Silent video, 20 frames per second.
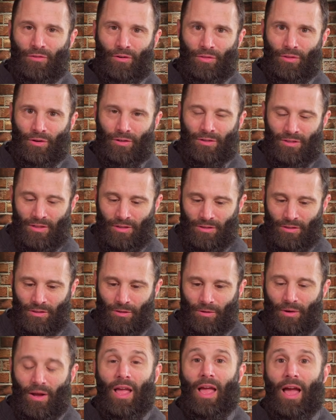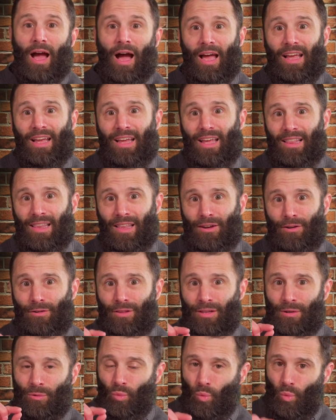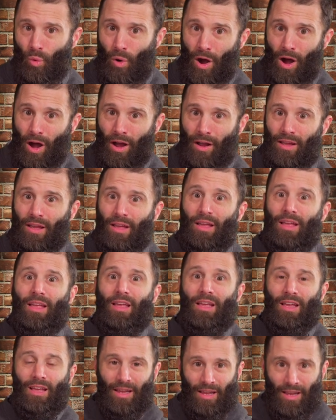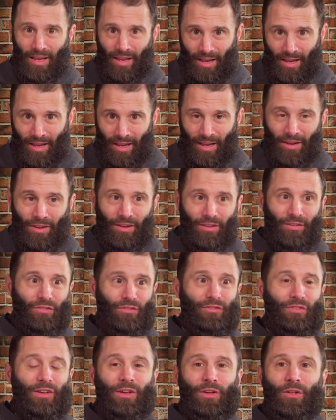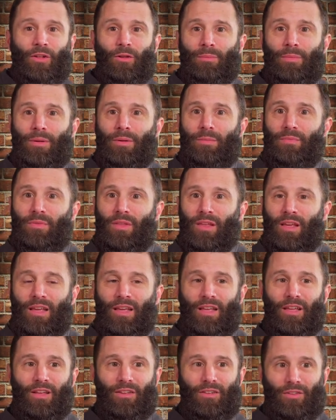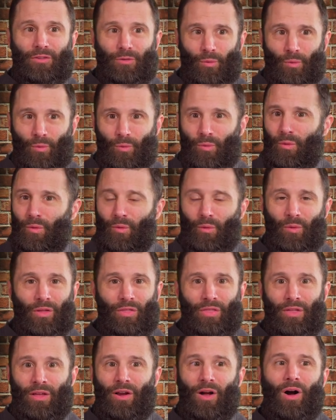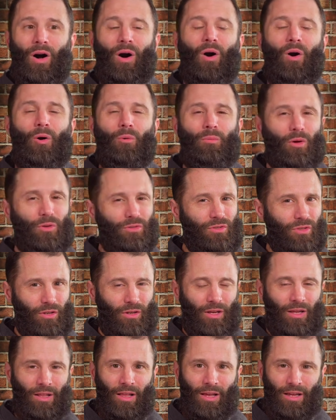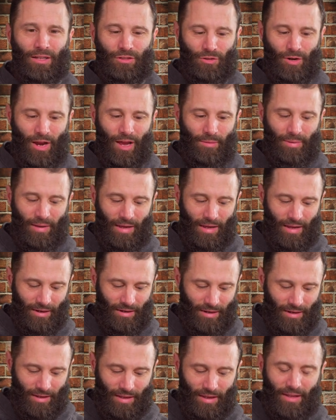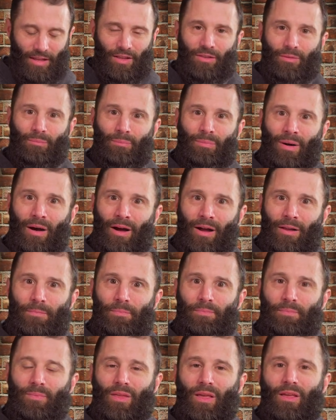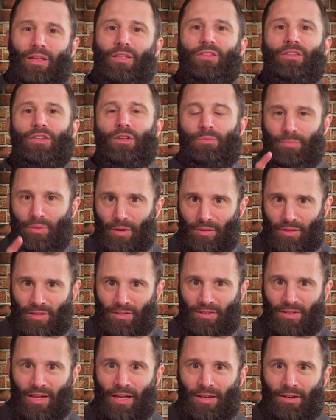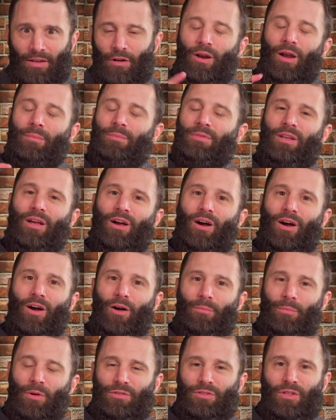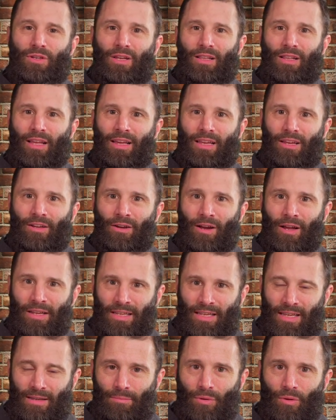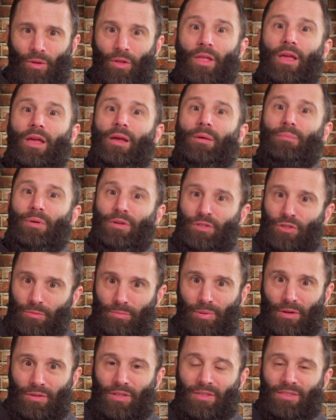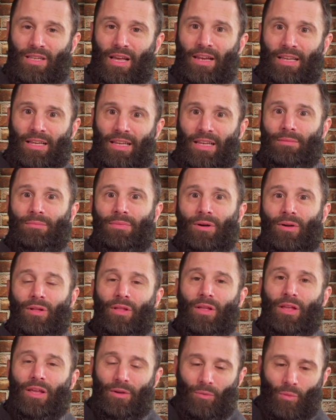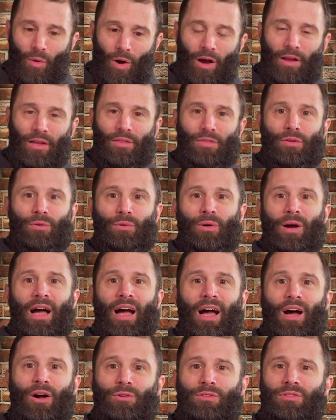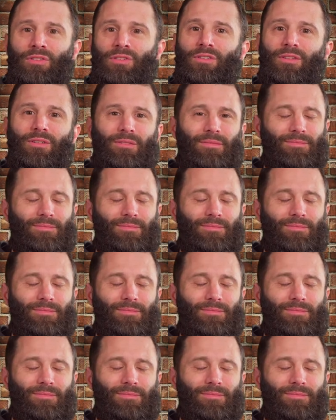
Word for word: Four Thirds can do. I can literally walk and film with it almost looking like a tripod, but you put this on, or I'm... almost looking like you're on a gimbal, but you put this on a gimbal, walking through a house,